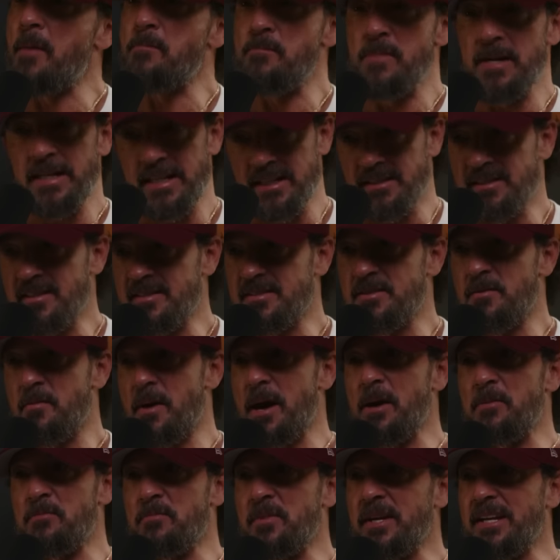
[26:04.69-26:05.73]
making this
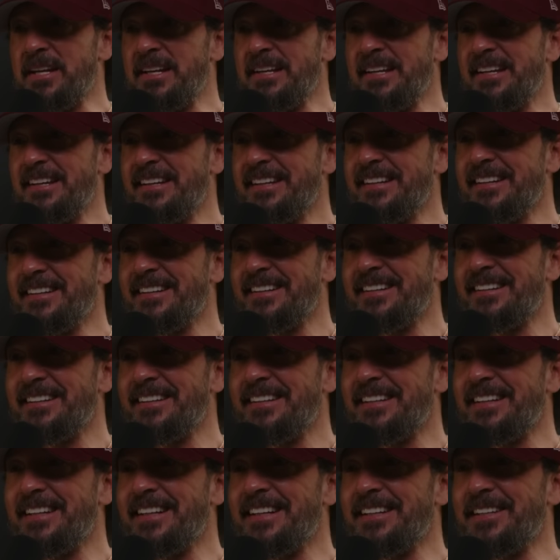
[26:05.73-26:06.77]
about me? And
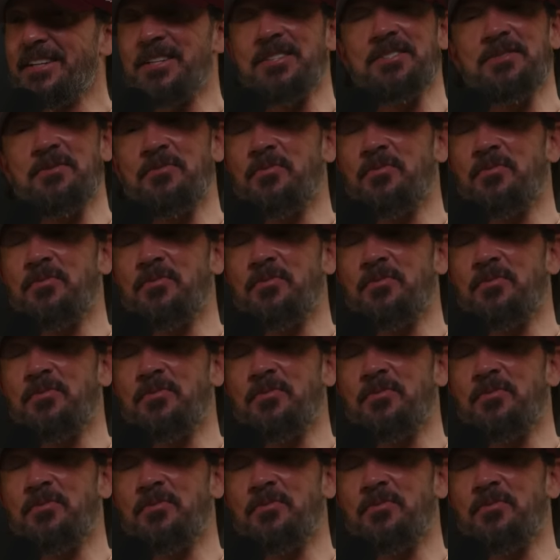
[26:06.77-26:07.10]
there's some